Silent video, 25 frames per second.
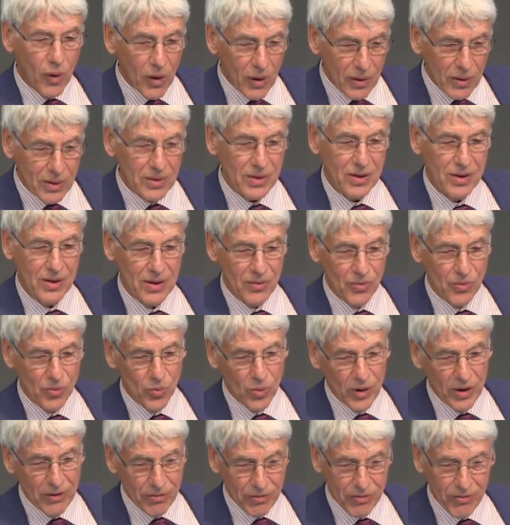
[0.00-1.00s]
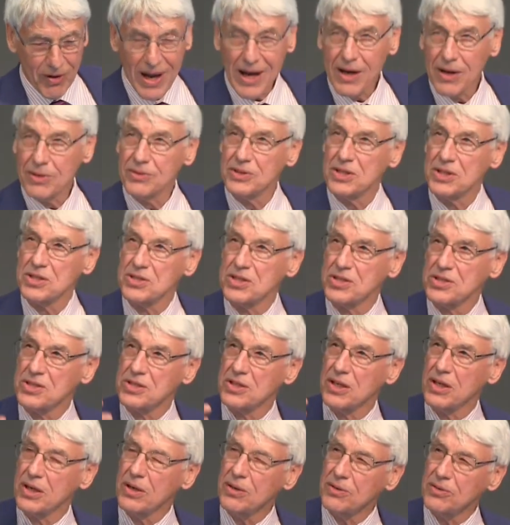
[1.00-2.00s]
what we've found is there's
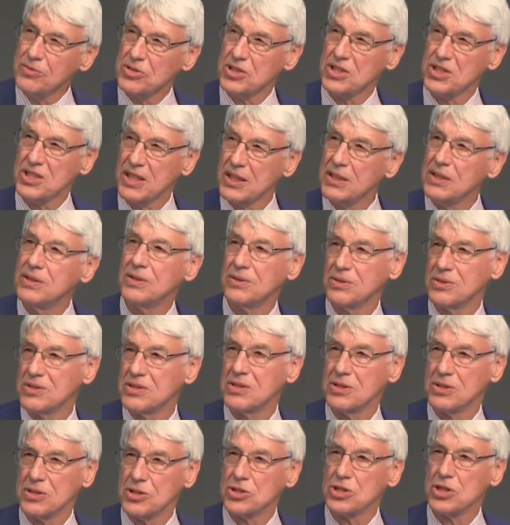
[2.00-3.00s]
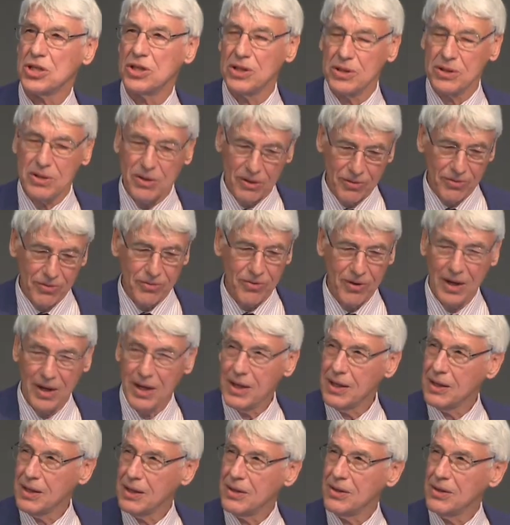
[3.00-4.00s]
a lot of signals that turn off
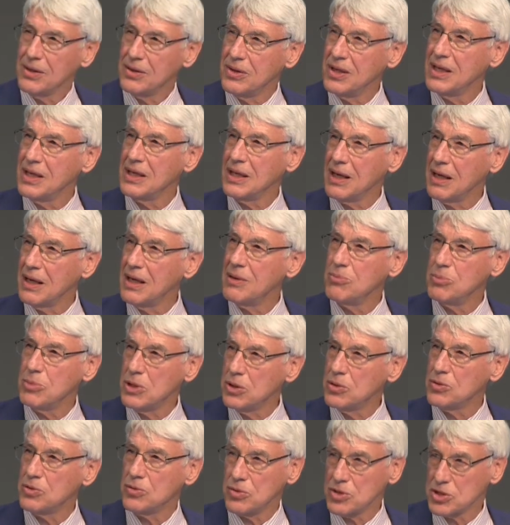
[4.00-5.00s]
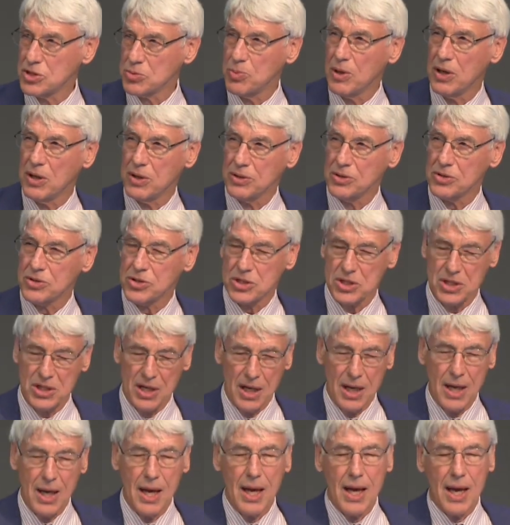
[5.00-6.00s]
the immune
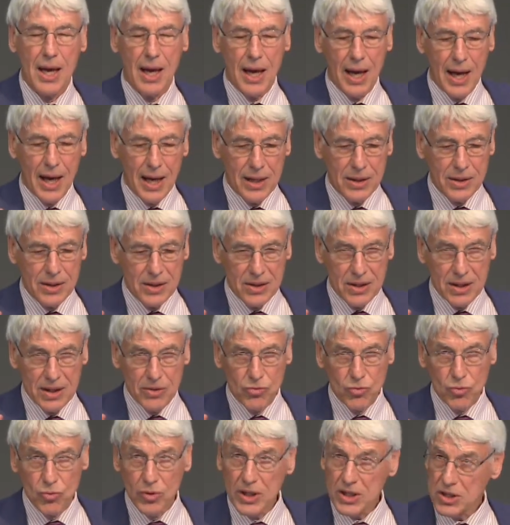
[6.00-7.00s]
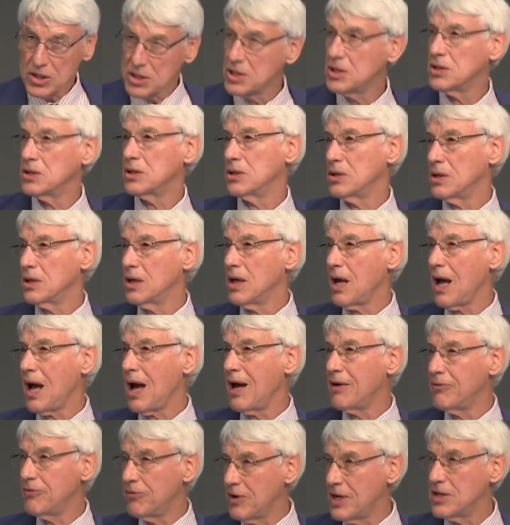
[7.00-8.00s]
response. And the recent
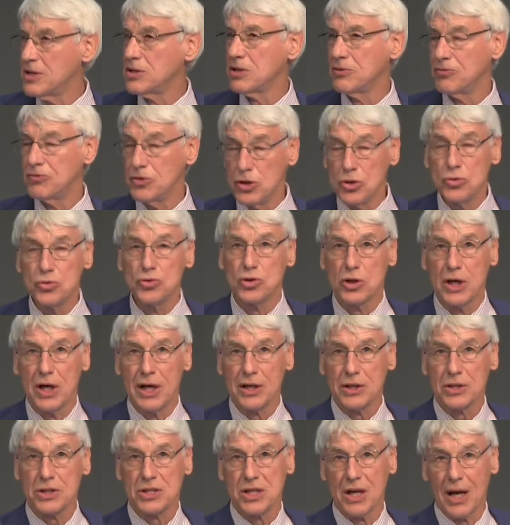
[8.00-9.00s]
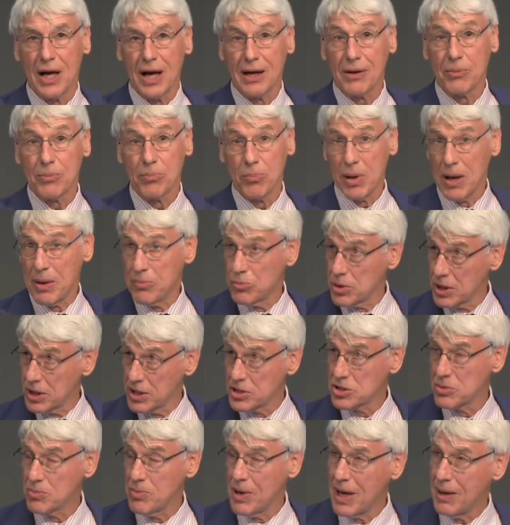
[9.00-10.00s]
advent of new drugs like
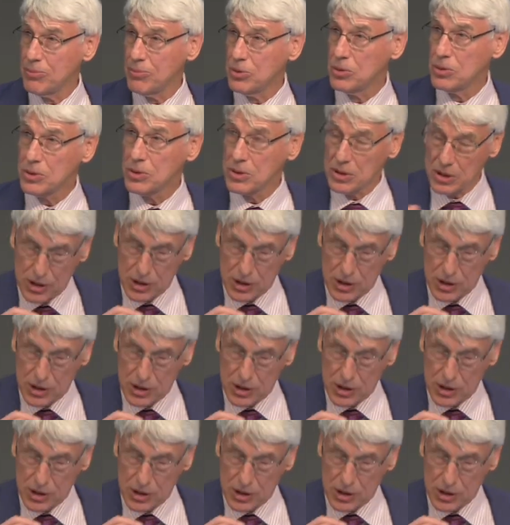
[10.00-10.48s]
pembrolizumab or